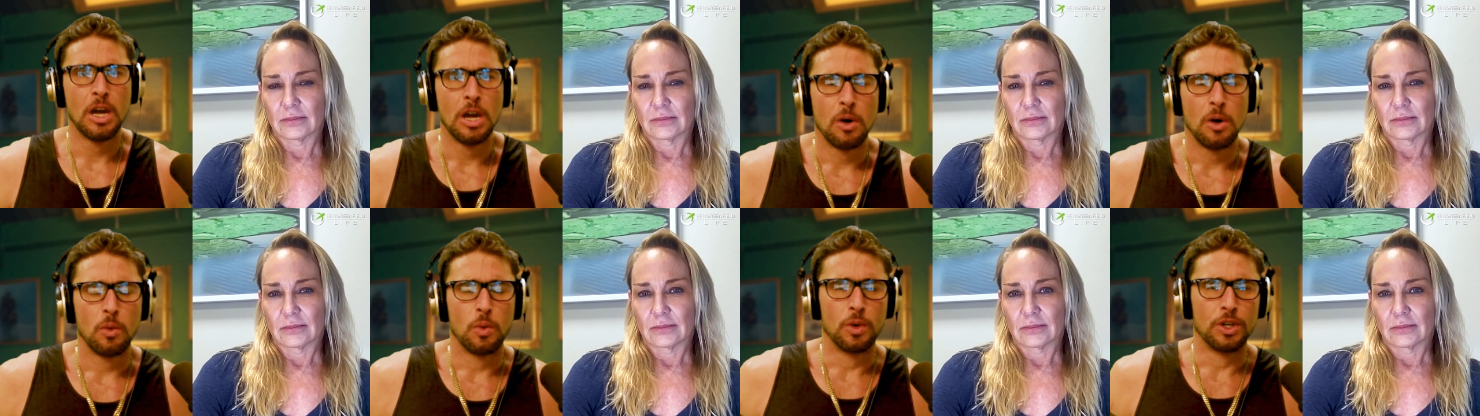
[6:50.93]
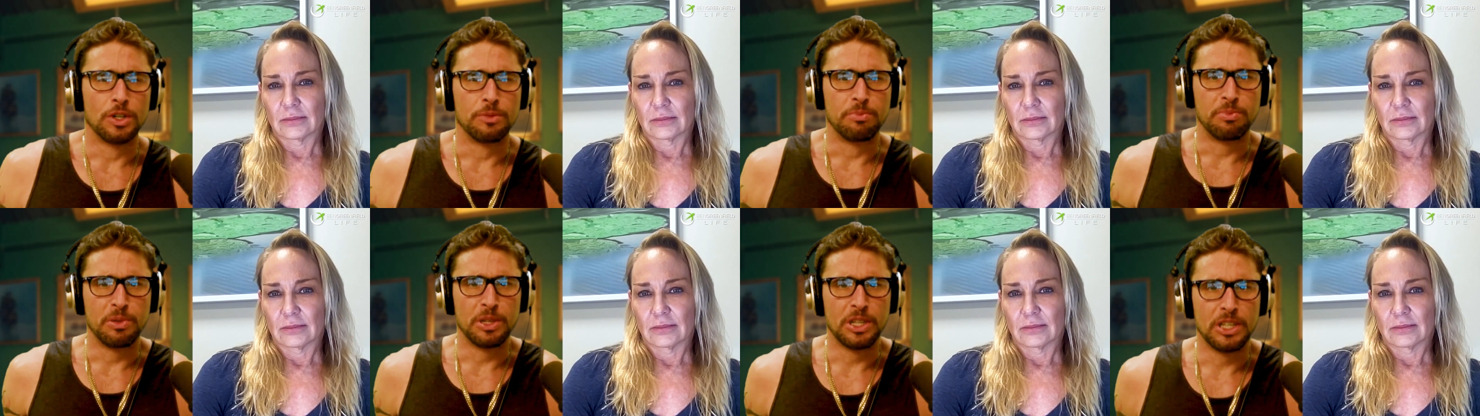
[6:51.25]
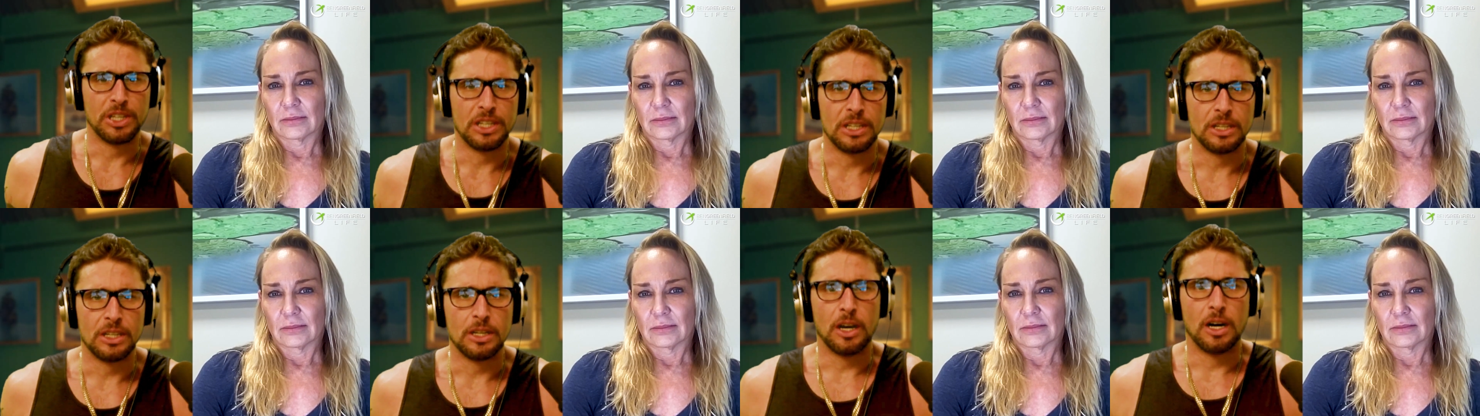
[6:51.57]
Speaker 1: would
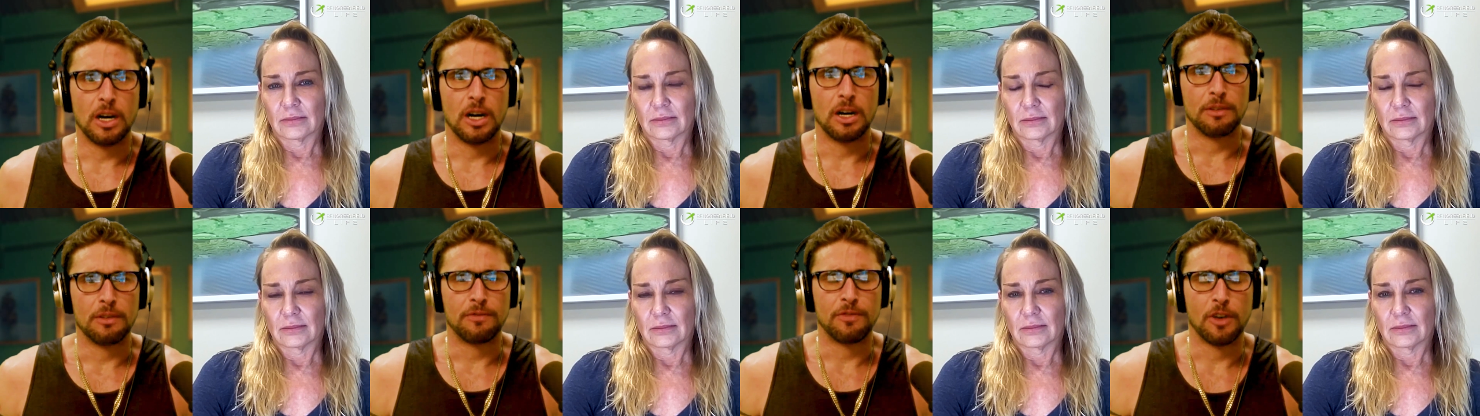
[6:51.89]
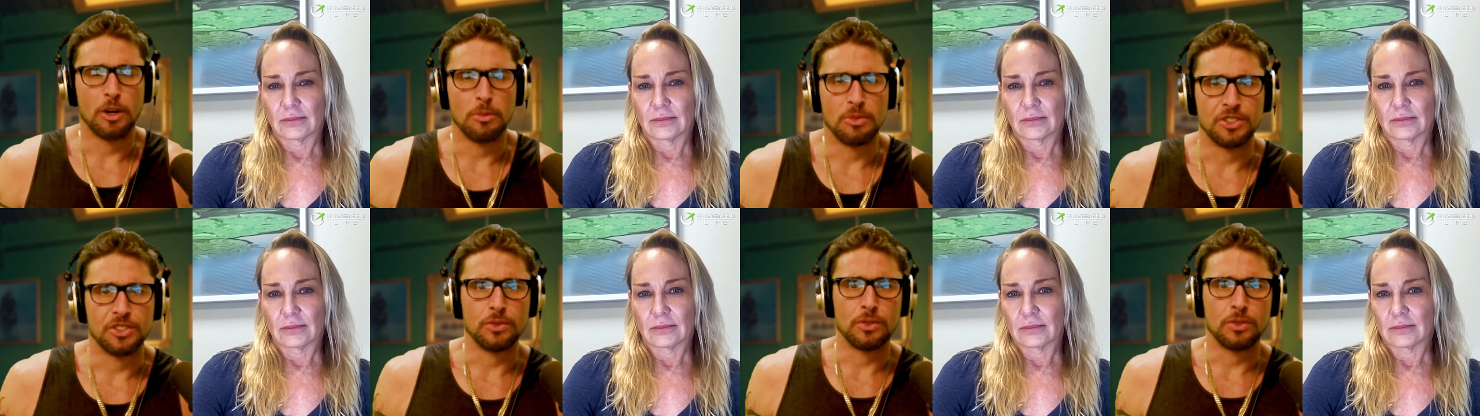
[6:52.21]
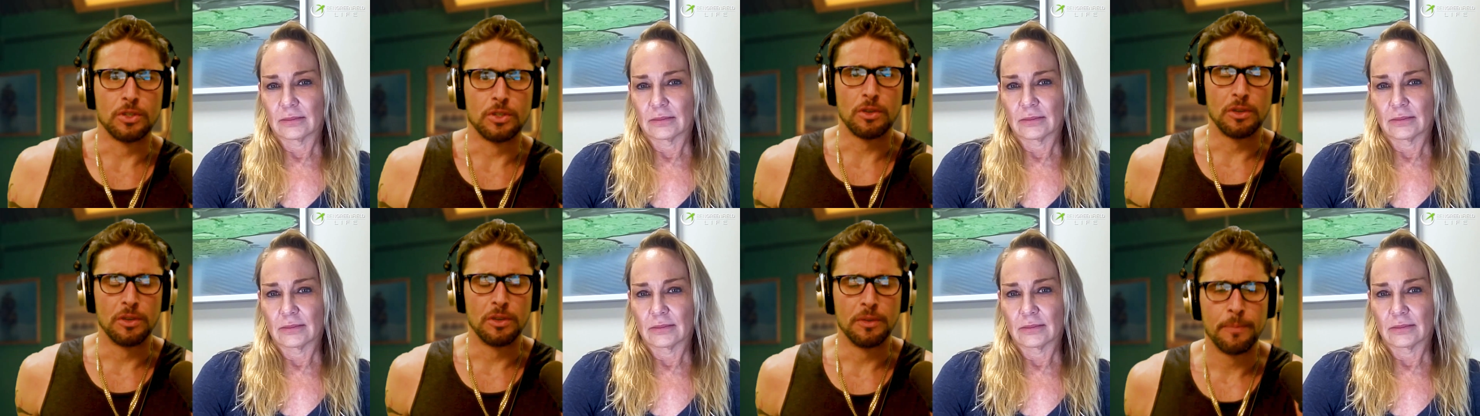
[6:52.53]
be uh,
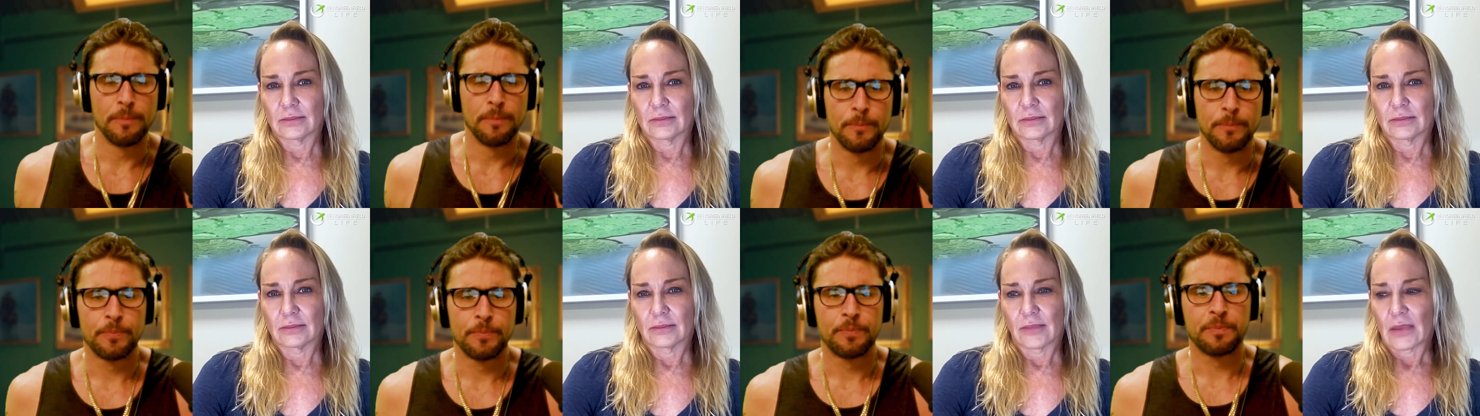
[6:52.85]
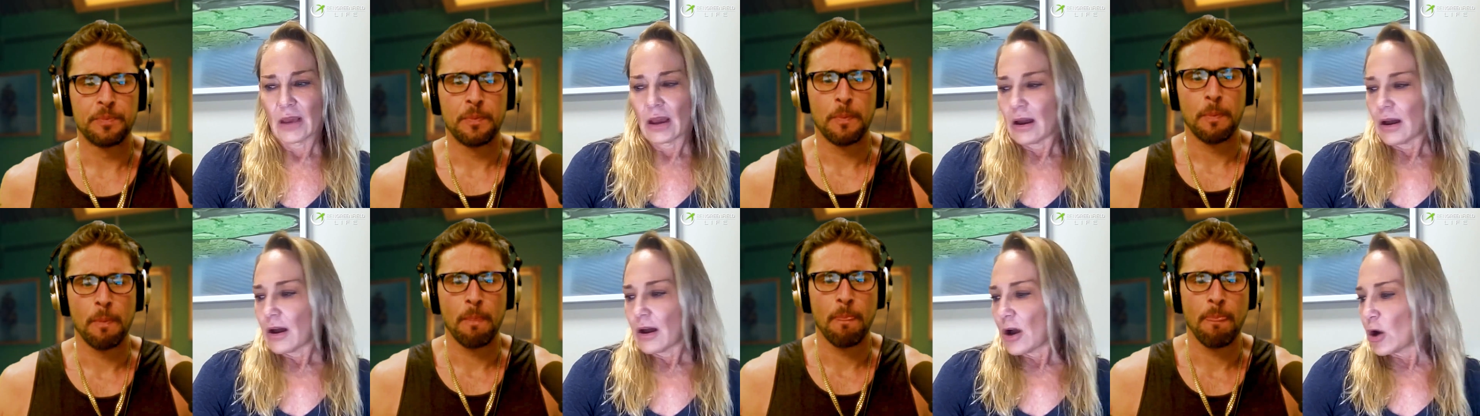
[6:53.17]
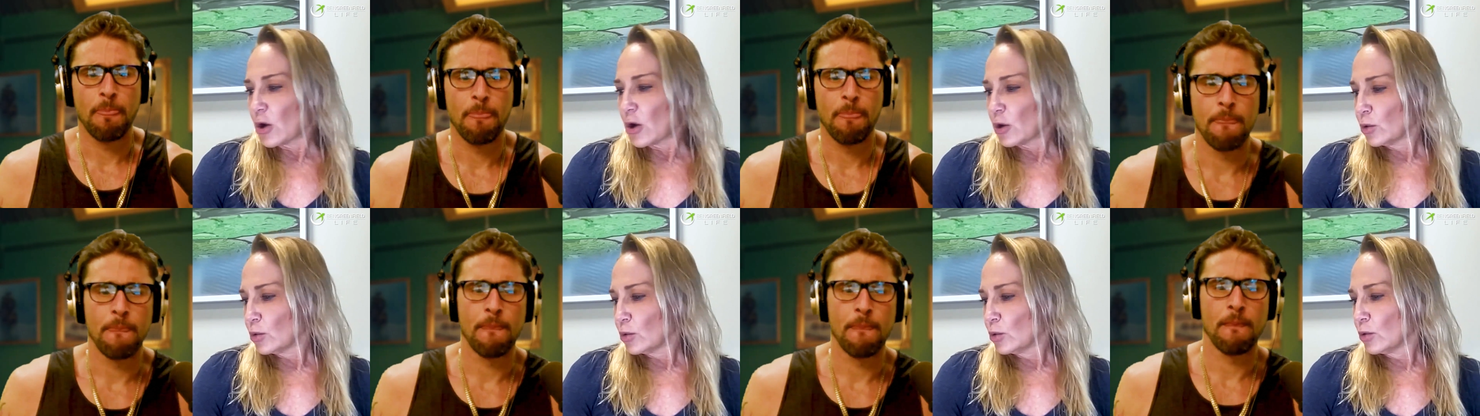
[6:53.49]
pharmaceutical?
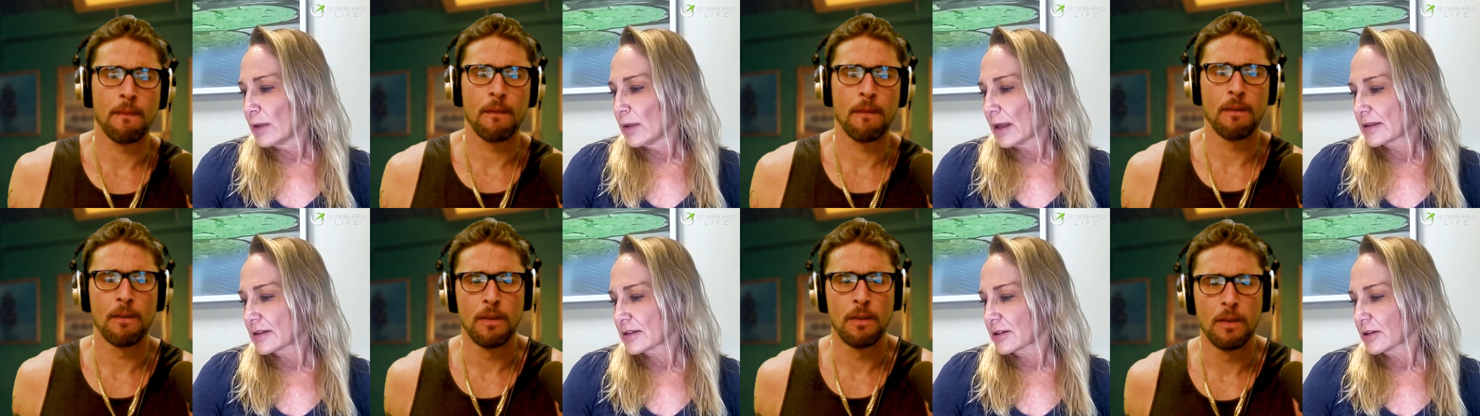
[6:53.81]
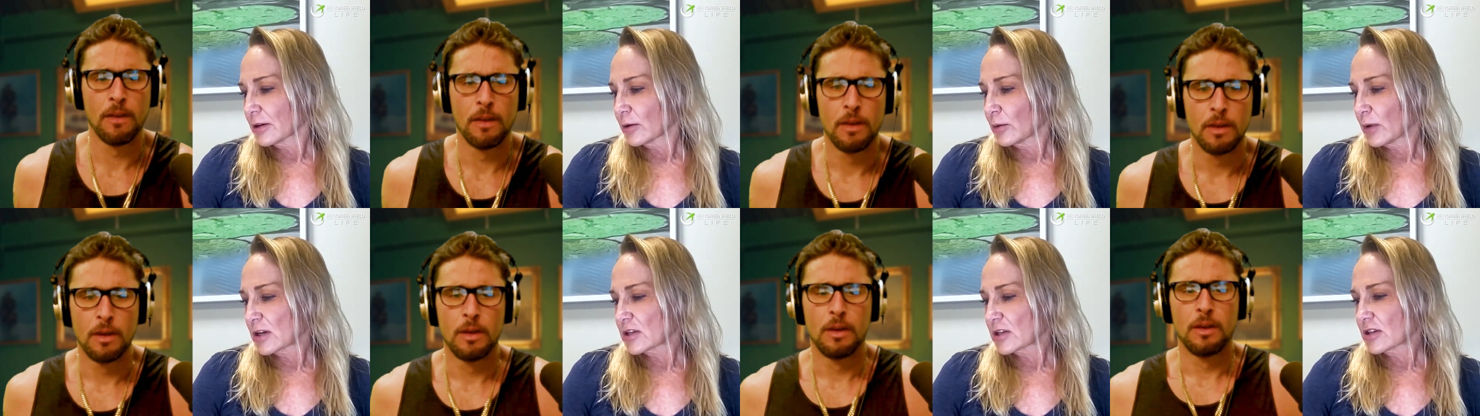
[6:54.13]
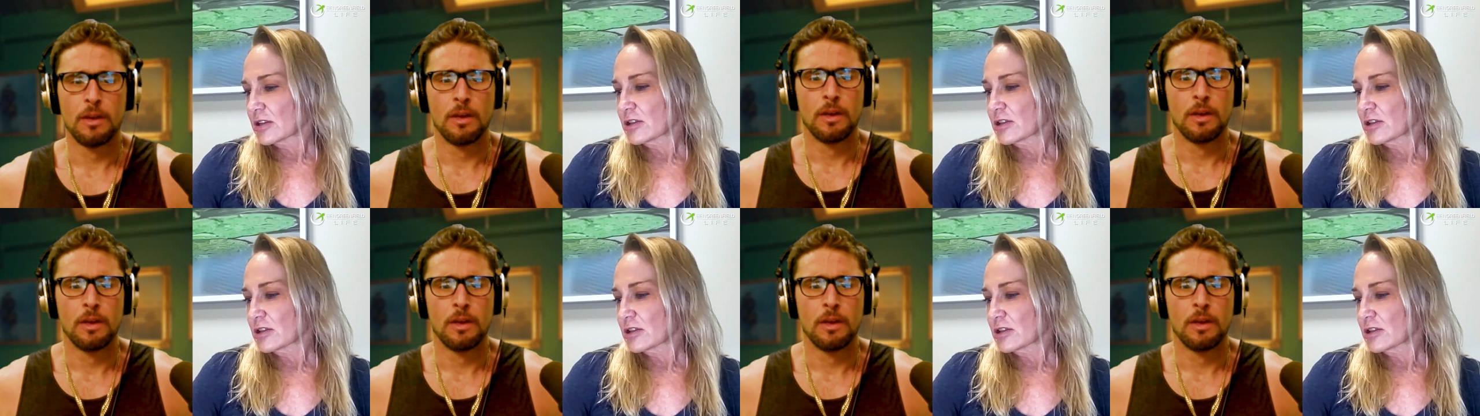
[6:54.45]
Speaker 2: Ooh, that's a good question.